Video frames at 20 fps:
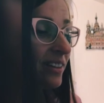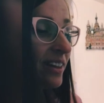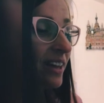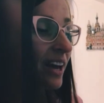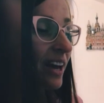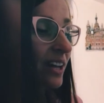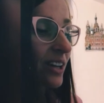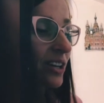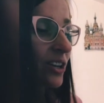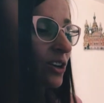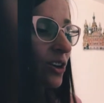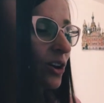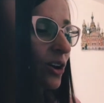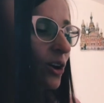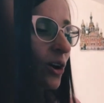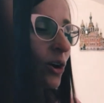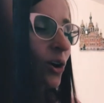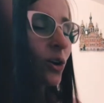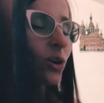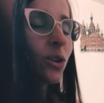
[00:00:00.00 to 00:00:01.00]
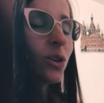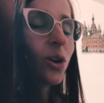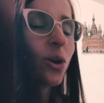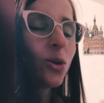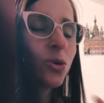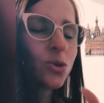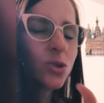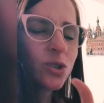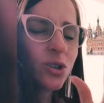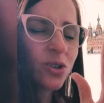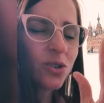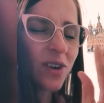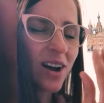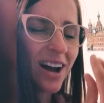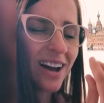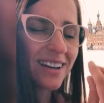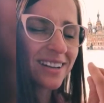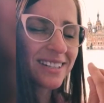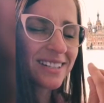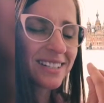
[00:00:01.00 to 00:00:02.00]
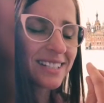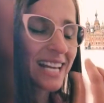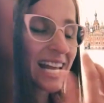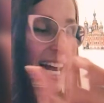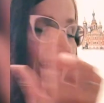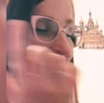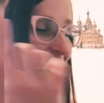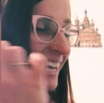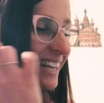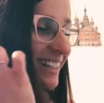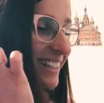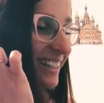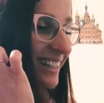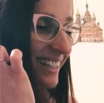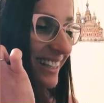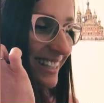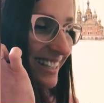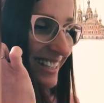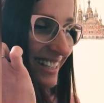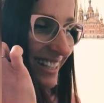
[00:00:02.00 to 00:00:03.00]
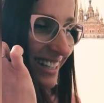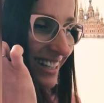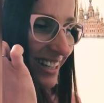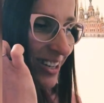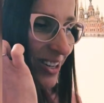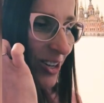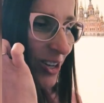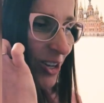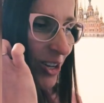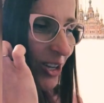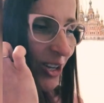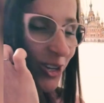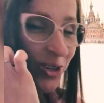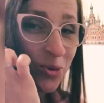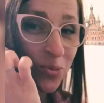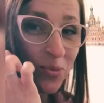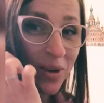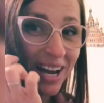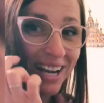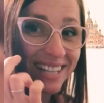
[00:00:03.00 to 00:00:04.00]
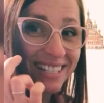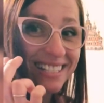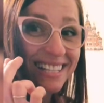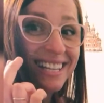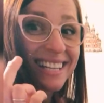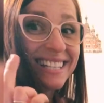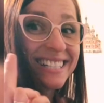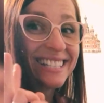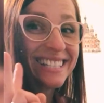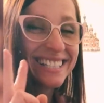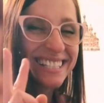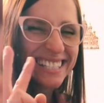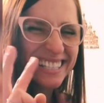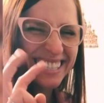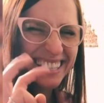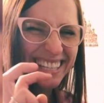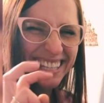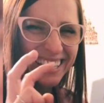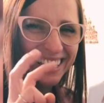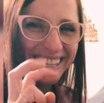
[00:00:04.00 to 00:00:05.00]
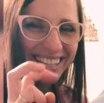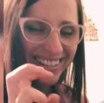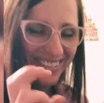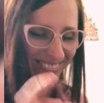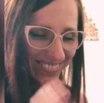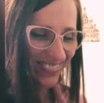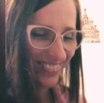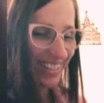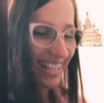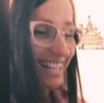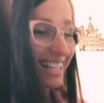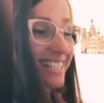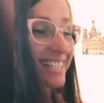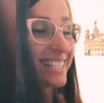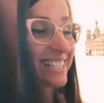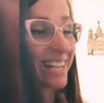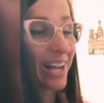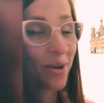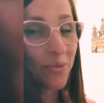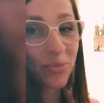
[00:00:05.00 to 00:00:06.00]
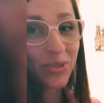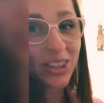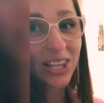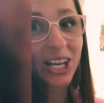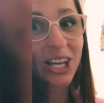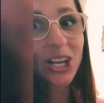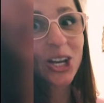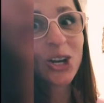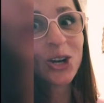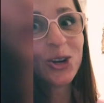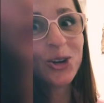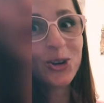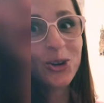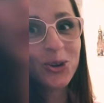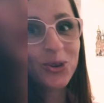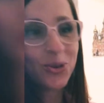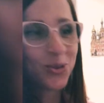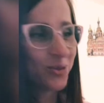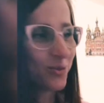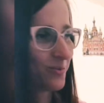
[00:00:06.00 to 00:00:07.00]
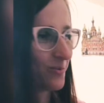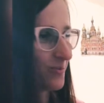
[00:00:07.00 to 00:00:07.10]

then, close your eyes and listen. You might see something new.